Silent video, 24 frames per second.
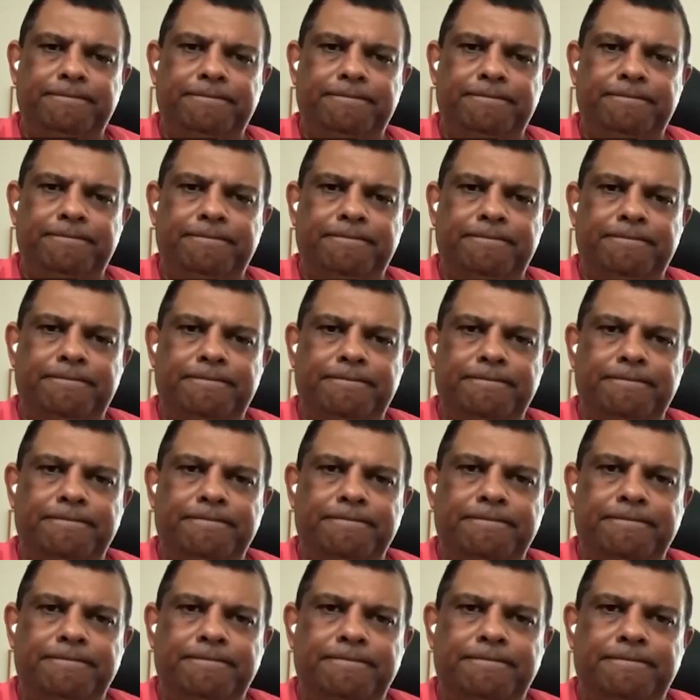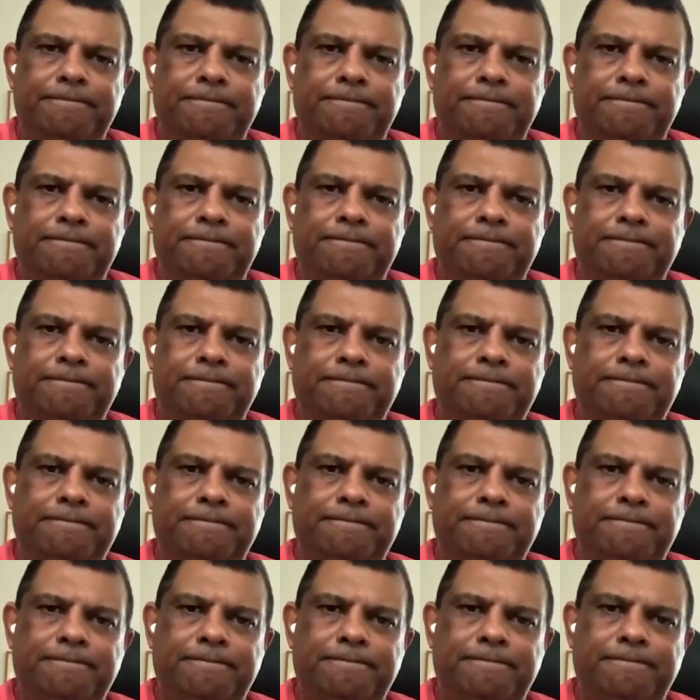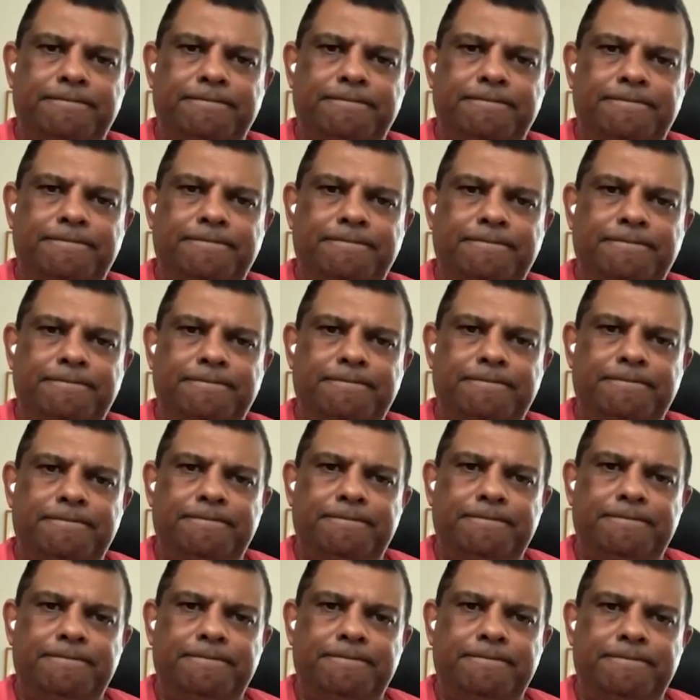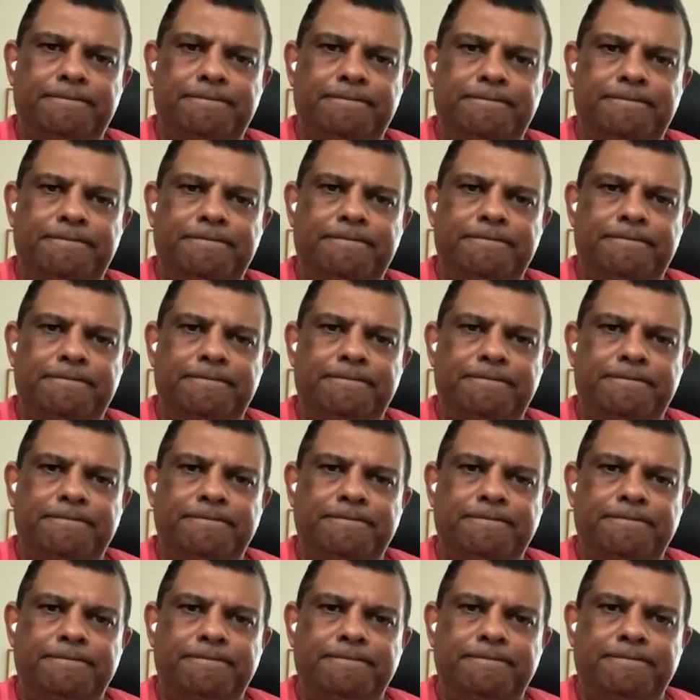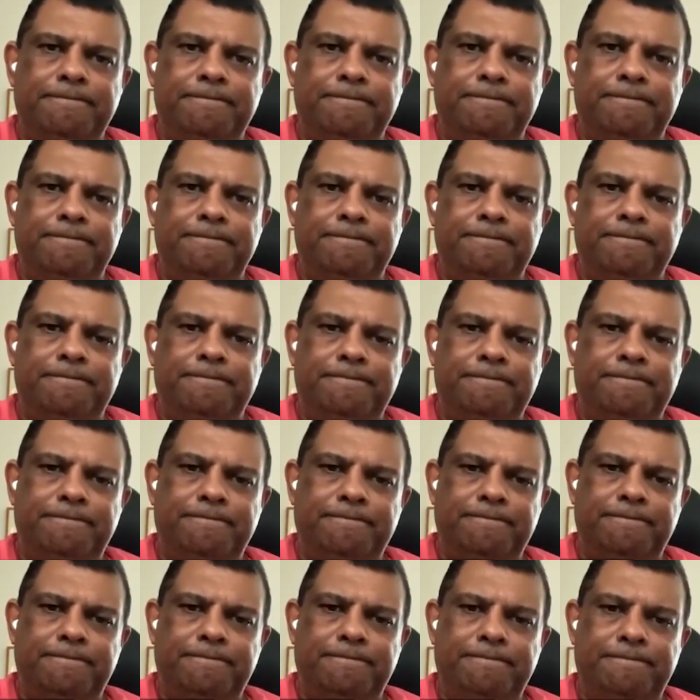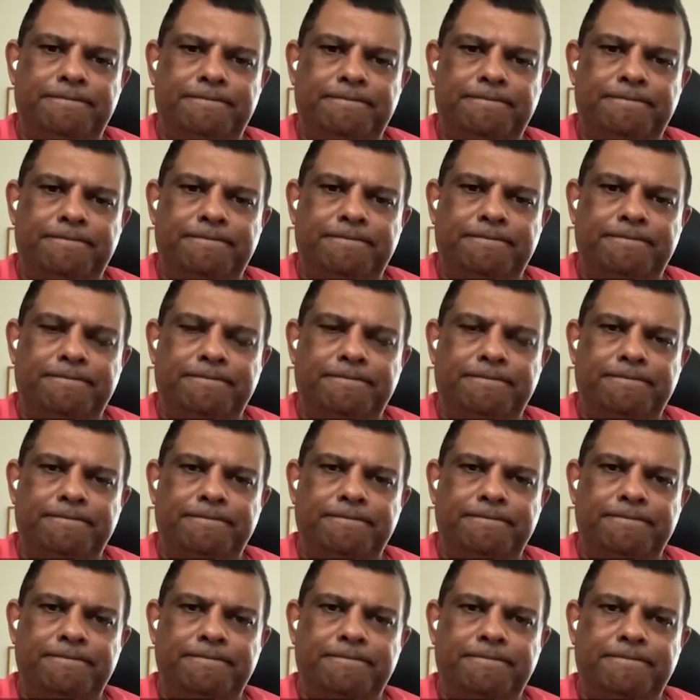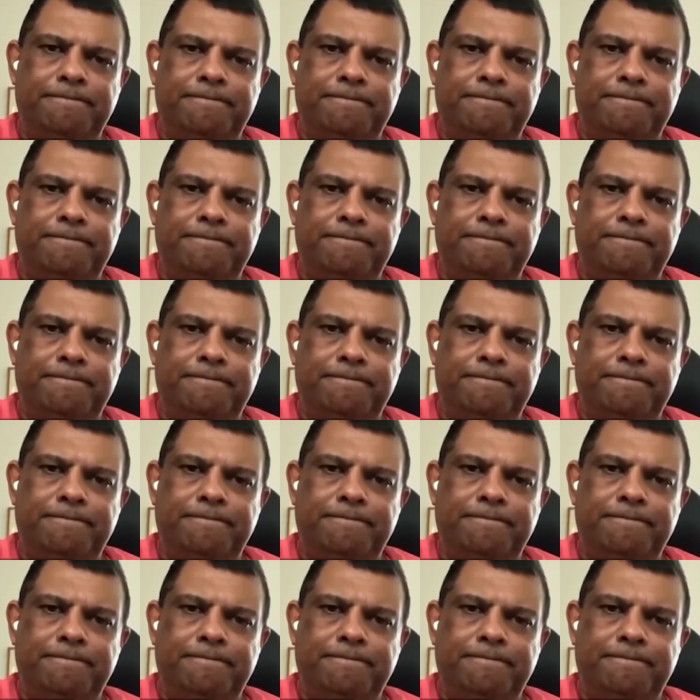This person isn't speaking.